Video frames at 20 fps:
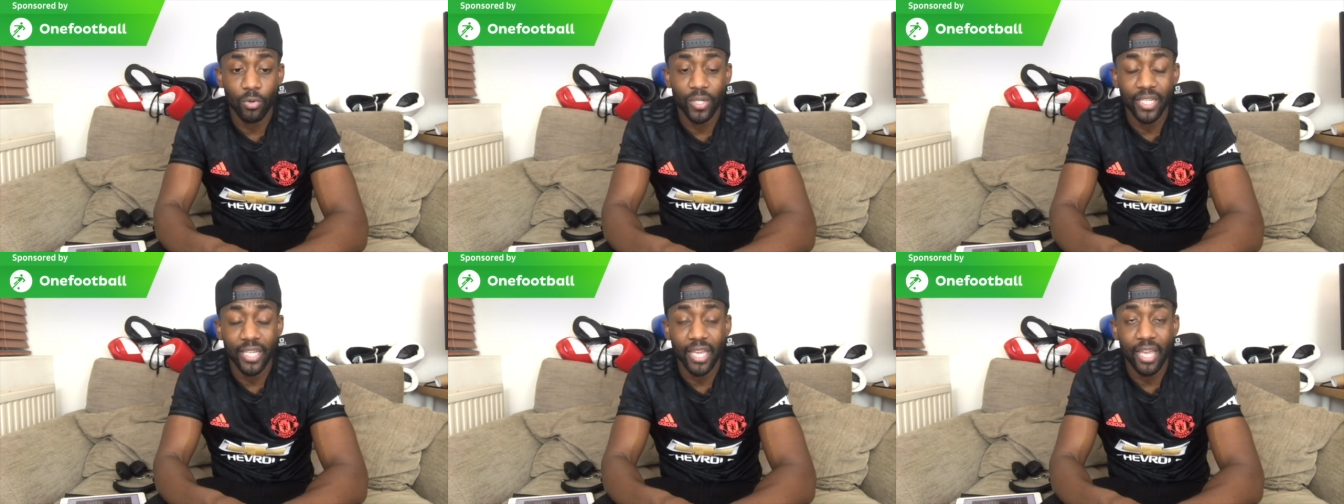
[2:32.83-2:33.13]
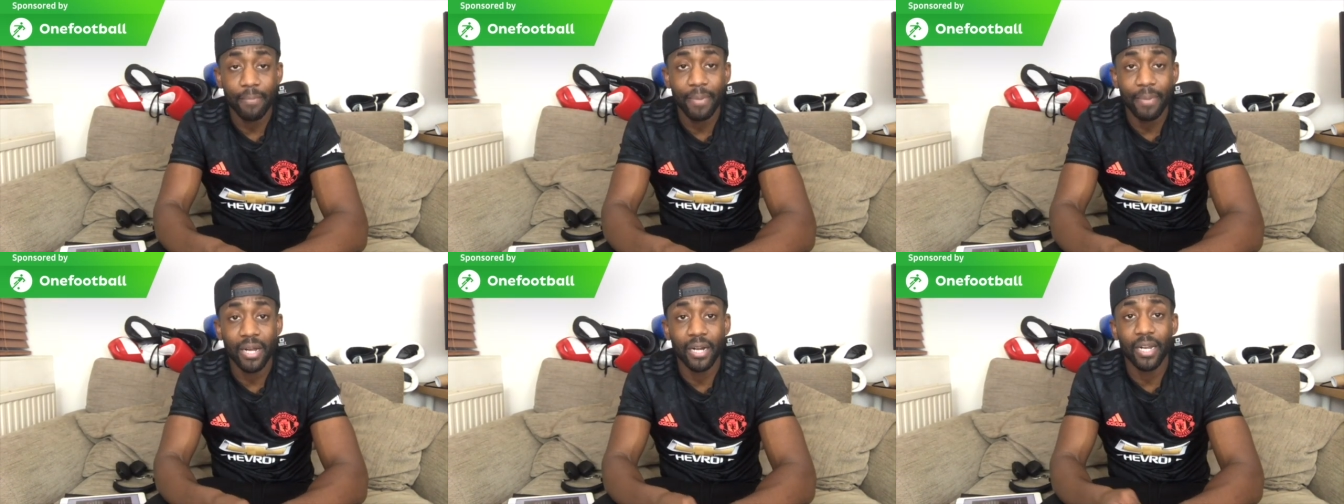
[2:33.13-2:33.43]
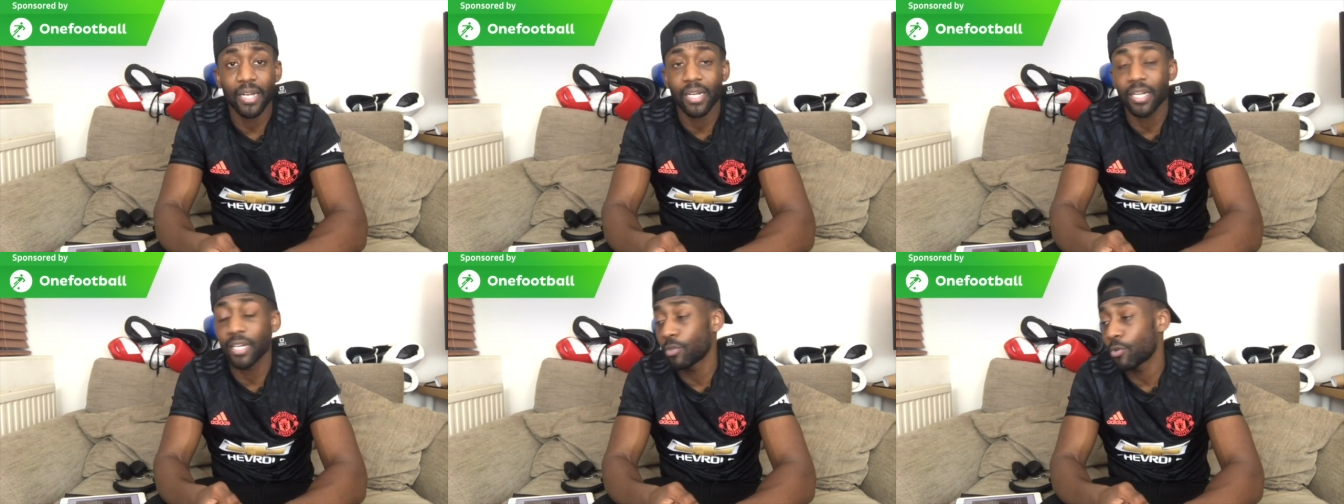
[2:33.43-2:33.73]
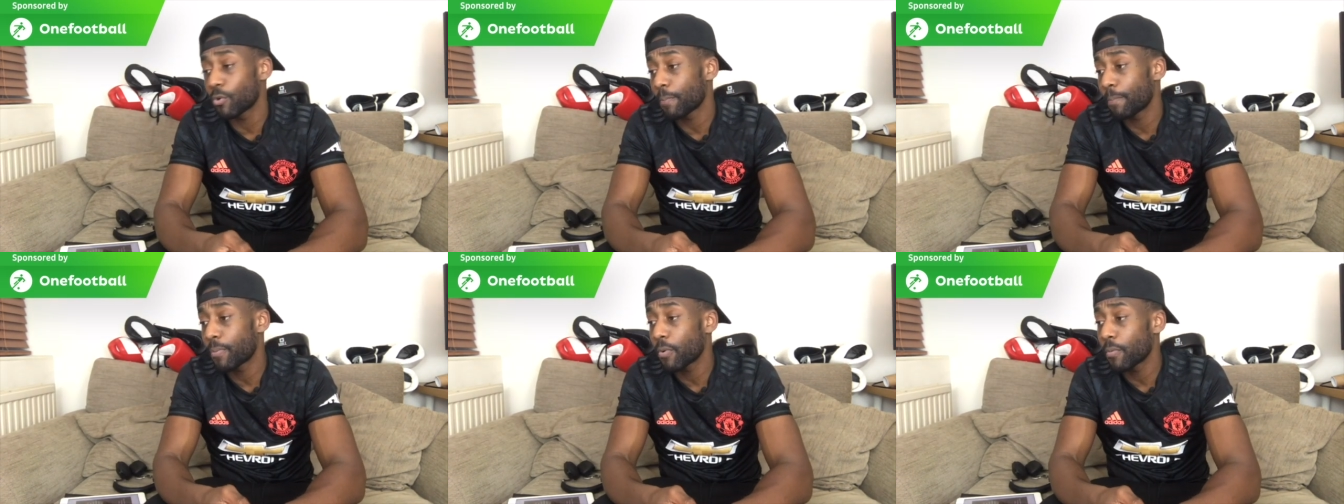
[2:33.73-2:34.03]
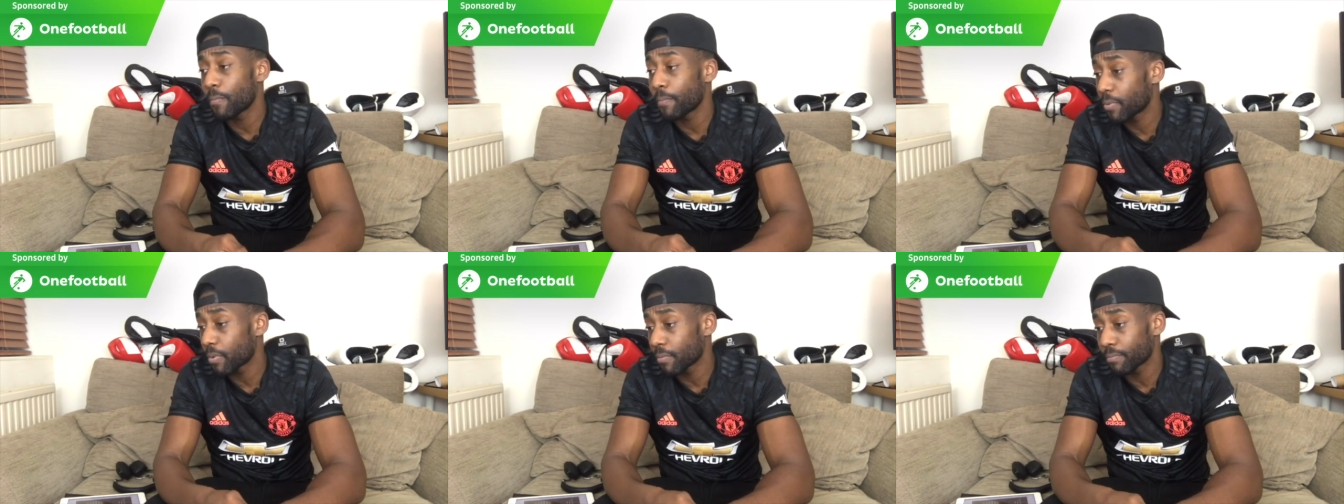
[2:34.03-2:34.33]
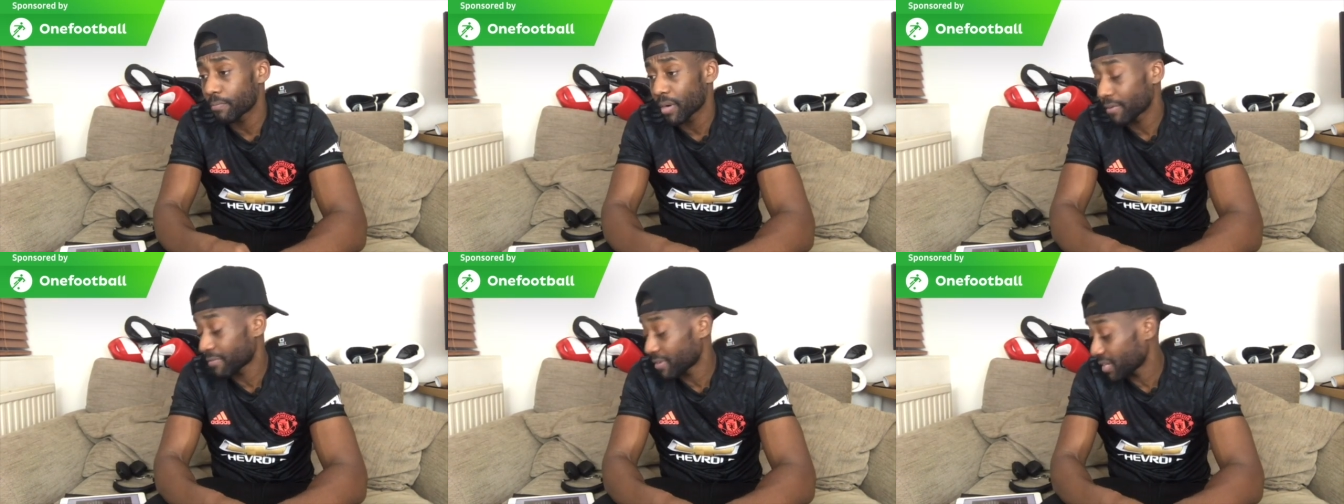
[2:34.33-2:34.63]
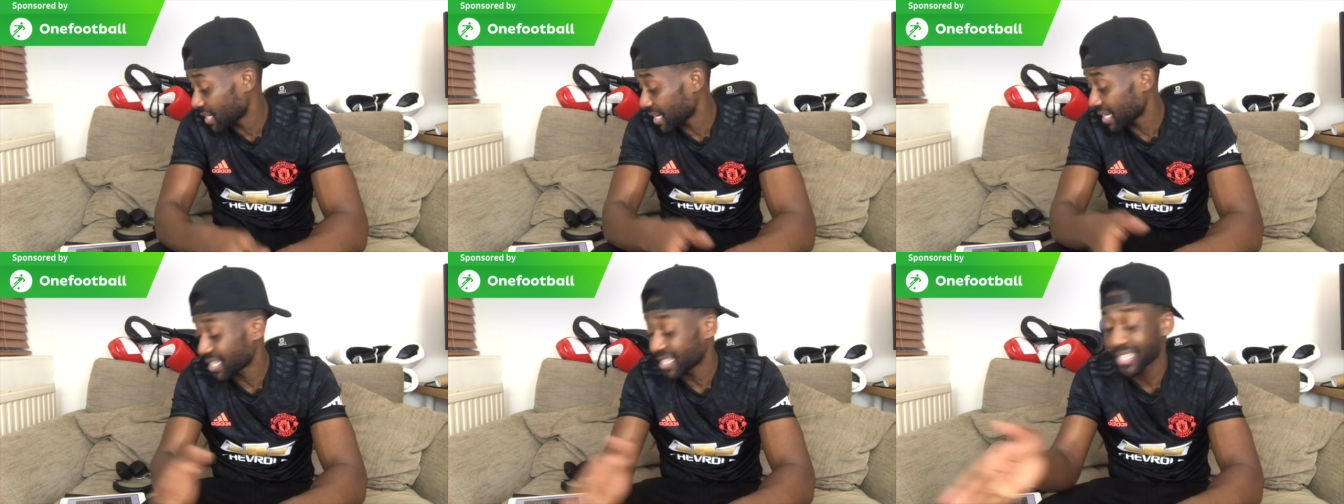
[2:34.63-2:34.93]
He came out like a little pom pom, bruv, and
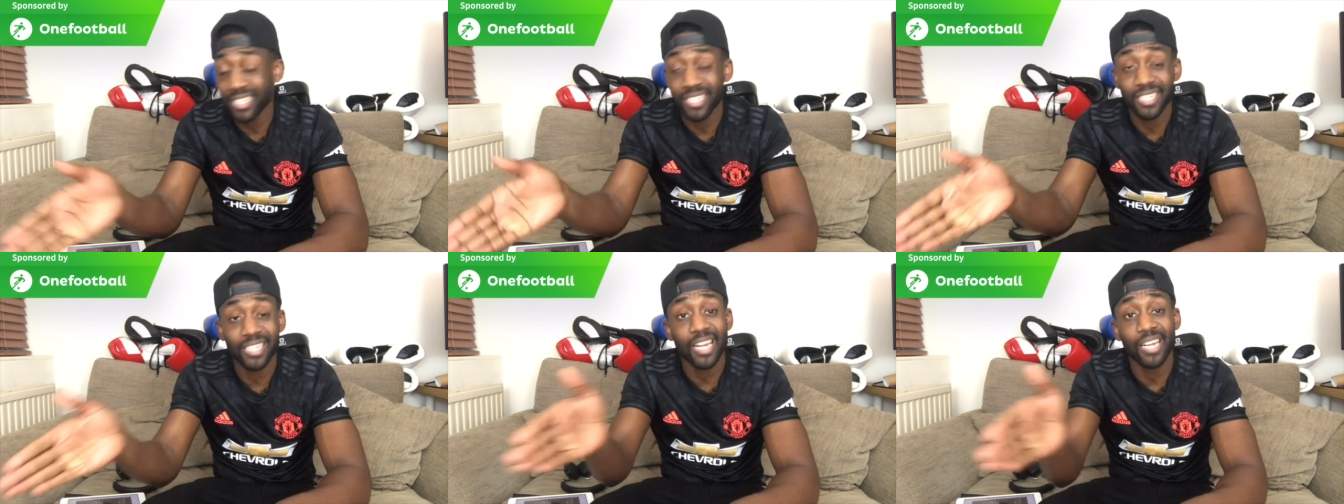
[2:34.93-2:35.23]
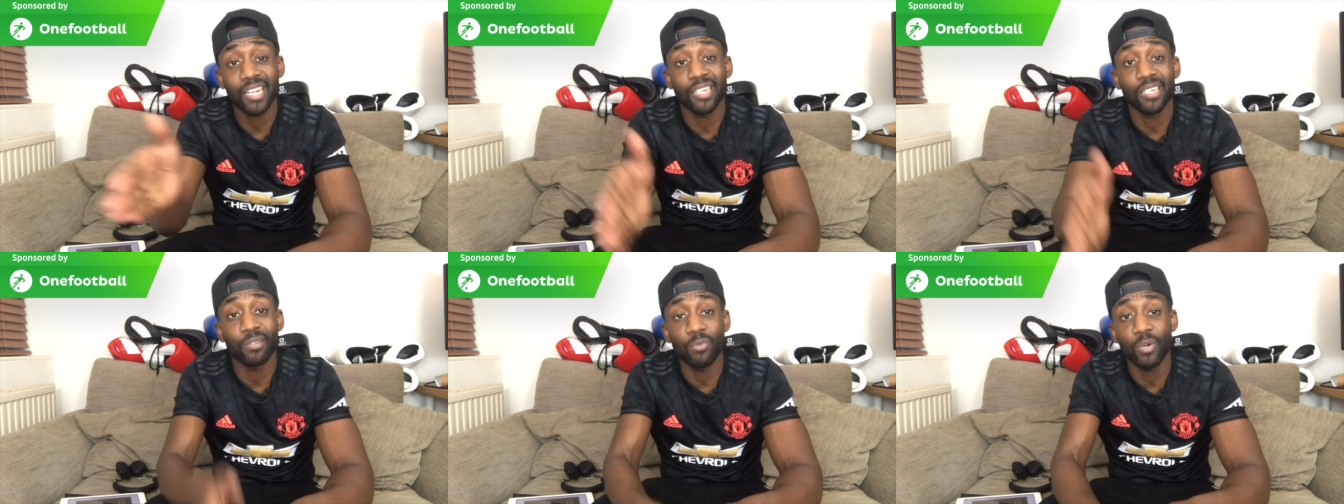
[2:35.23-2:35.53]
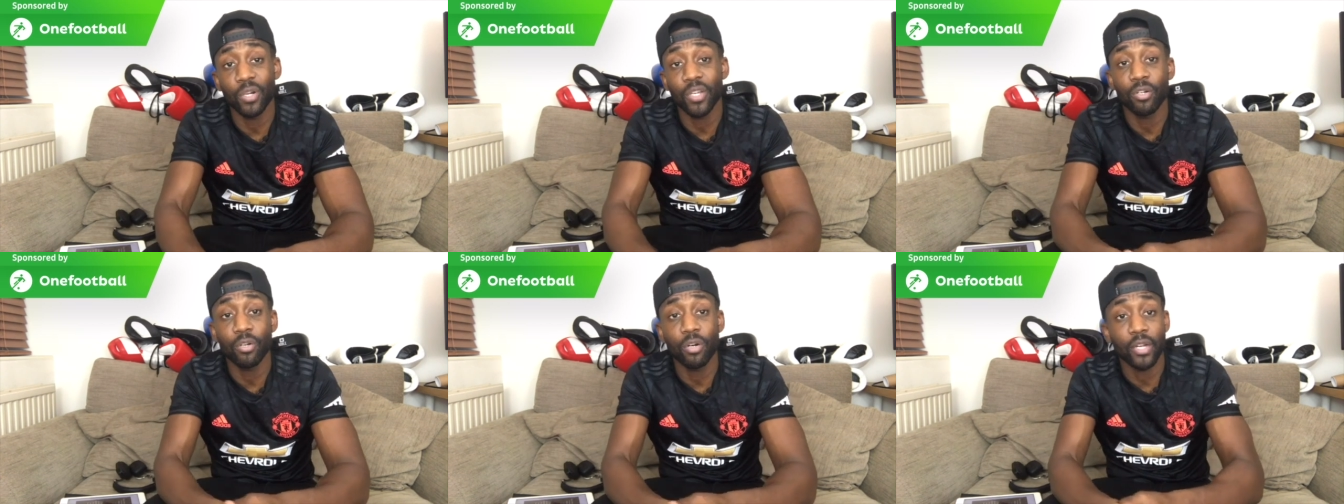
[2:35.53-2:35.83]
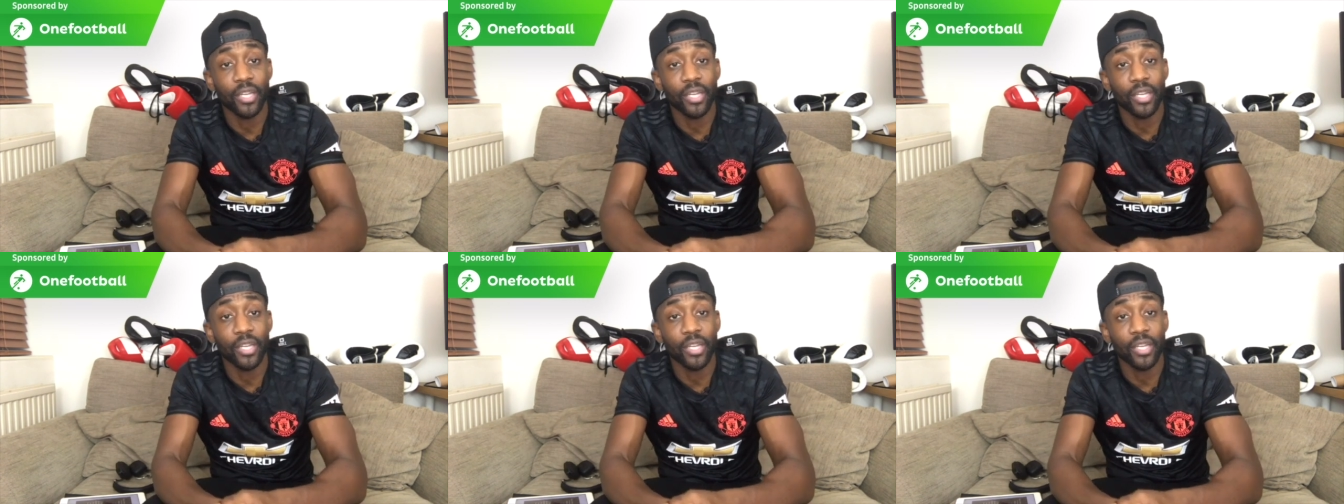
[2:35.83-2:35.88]
that's exactly what he got.